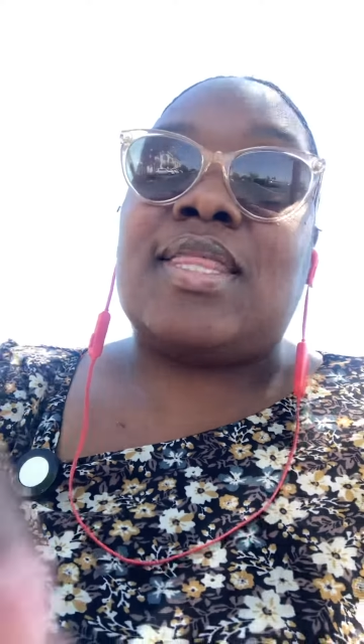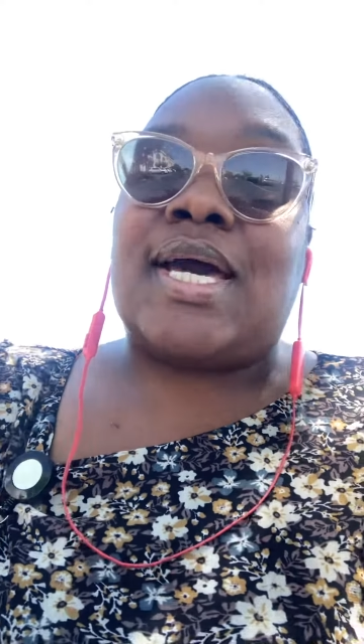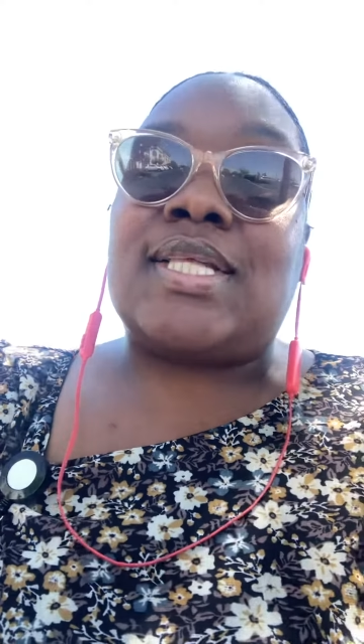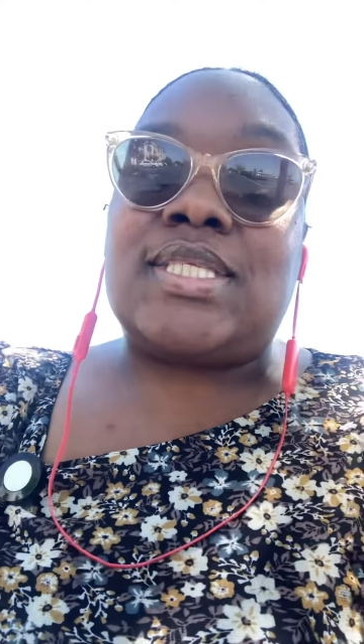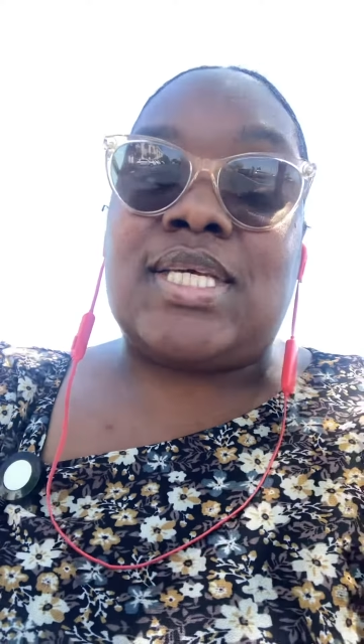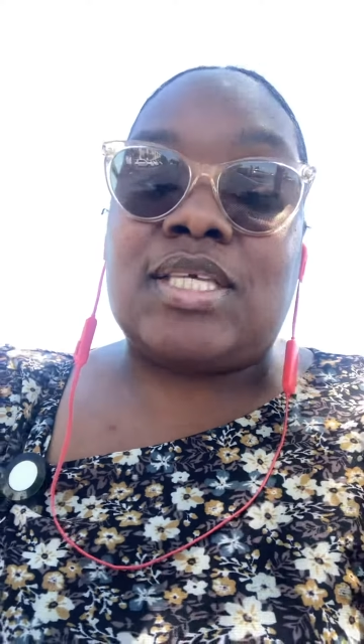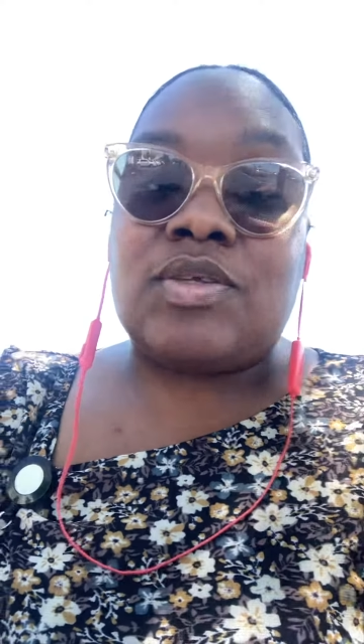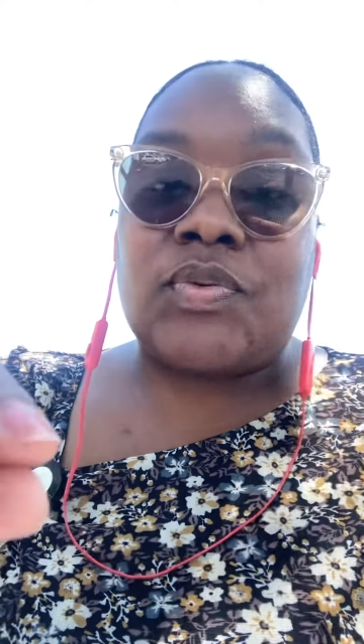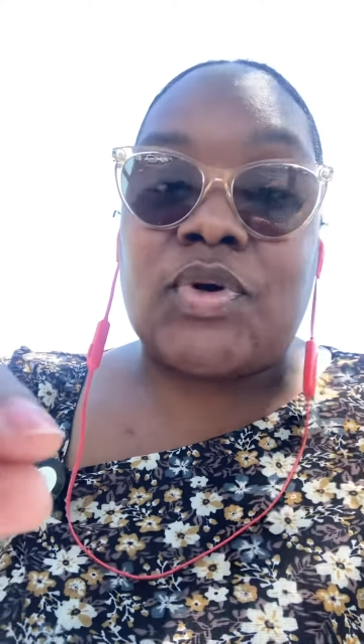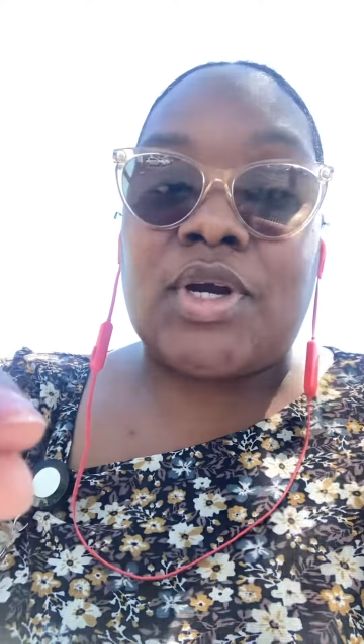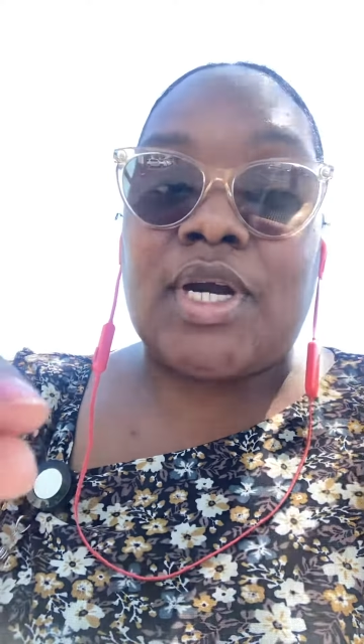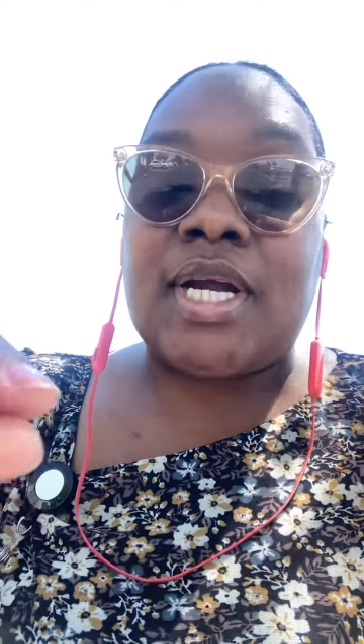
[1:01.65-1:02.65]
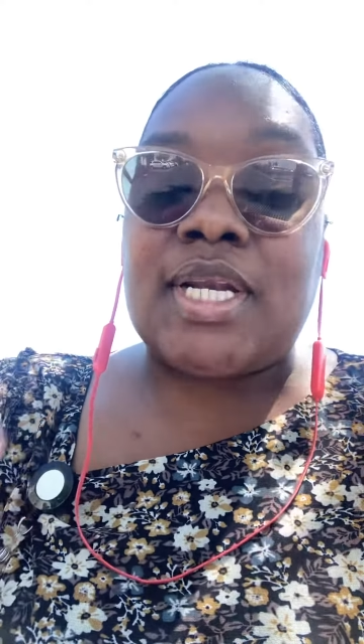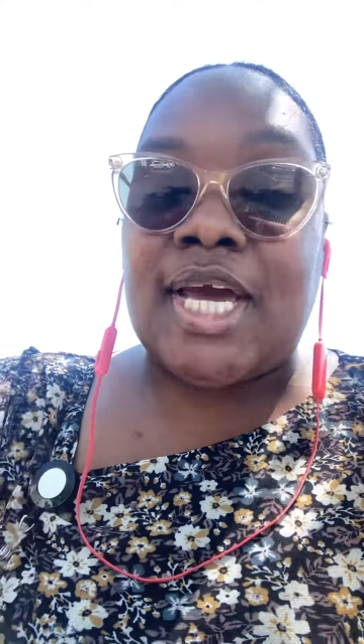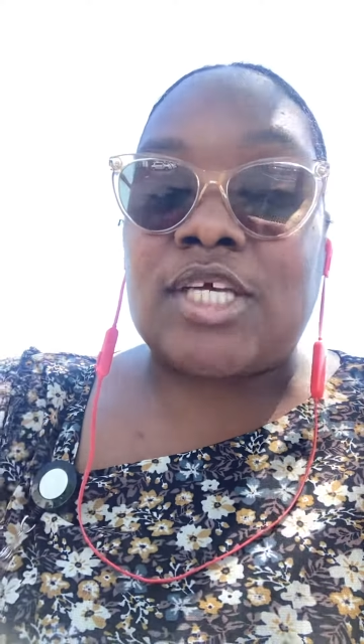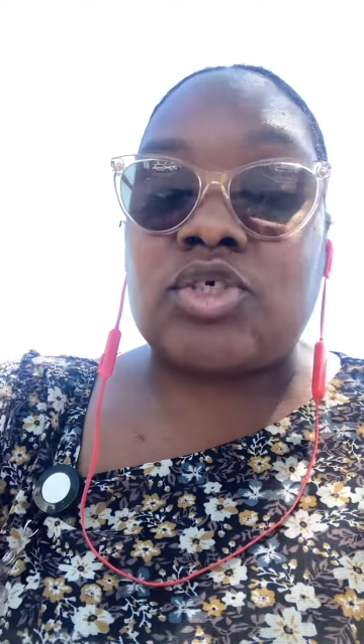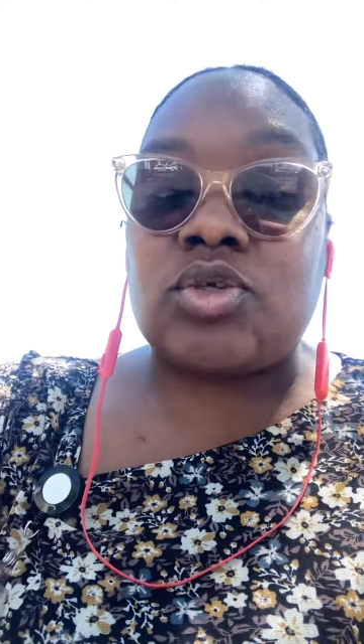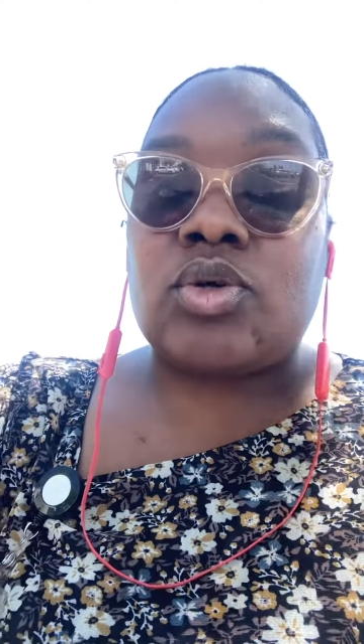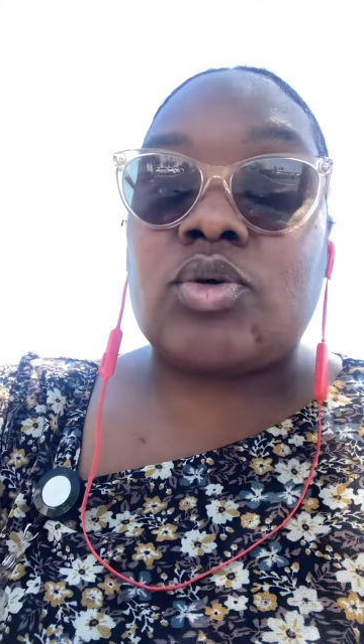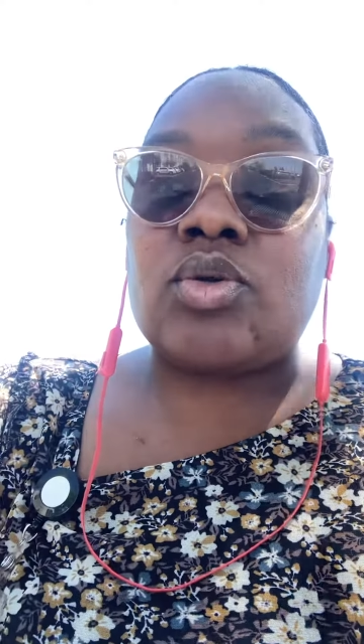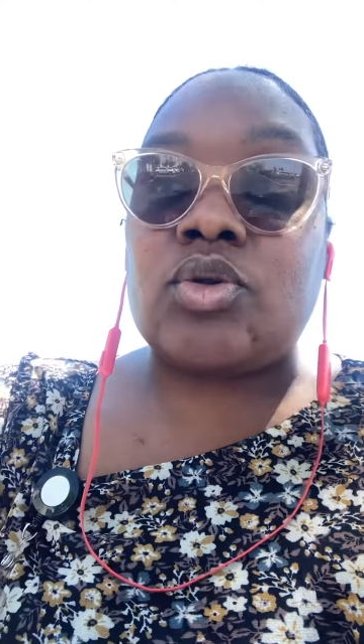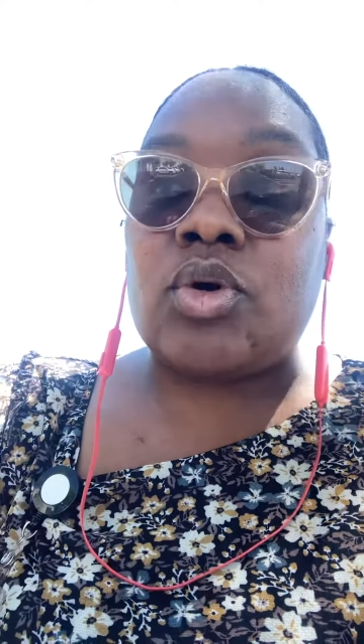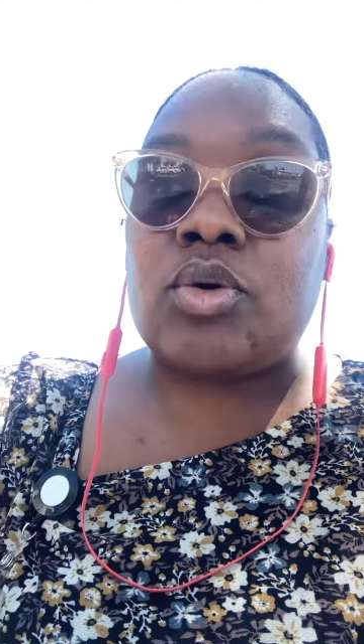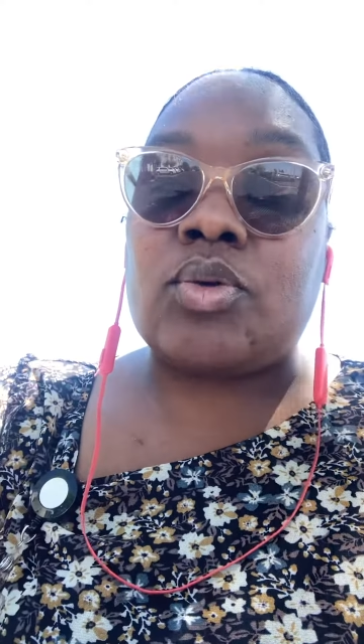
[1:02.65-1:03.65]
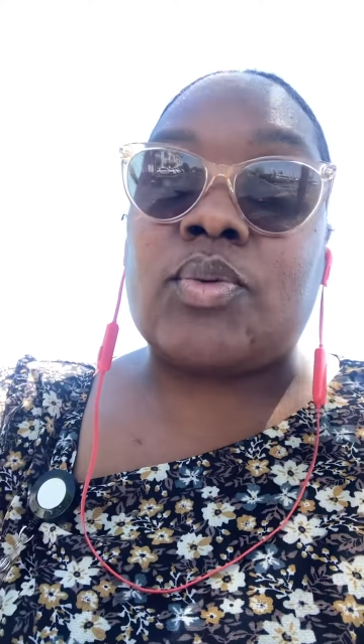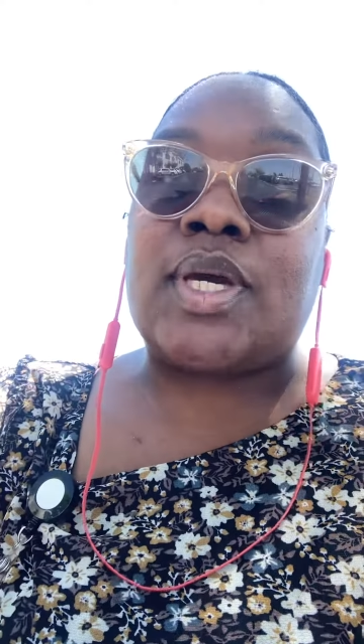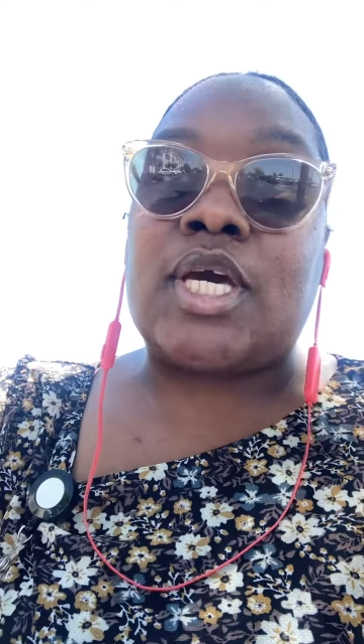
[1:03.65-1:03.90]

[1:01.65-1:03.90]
that stands for National Notary